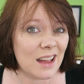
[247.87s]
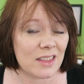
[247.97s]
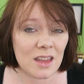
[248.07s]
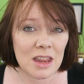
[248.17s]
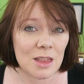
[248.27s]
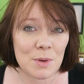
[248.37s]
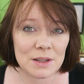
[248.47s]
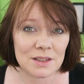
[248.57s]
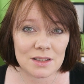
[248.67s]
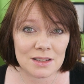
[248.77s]
And the only other
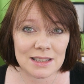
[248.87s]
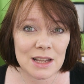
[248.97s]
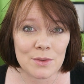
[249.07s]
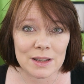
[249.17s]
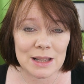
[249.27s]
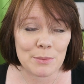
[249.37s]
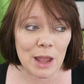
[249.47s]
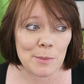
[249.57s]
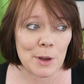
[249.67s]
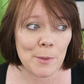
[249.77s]
person that's going to see your exam
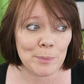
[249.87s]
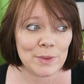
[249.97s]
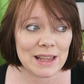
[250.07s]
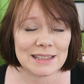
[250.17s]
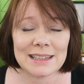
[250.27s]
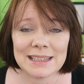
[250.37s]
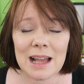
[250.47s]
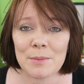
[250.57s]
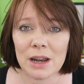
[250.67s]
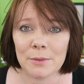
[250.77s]
paper is the
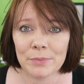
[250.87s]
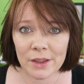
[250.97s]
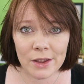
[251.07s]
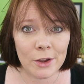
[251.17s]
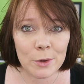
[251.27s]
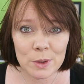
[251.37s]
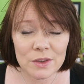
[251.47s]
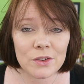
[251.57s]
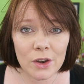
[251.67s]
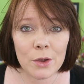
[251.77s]
examiner, who
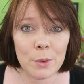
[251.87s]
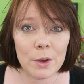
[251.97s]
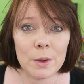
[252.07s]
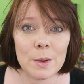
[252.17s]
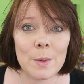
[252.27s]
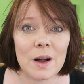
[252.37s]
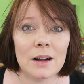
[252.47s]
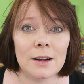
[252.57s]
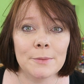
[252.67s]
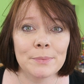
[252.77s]
doesn't know who you
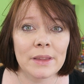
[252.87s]
are.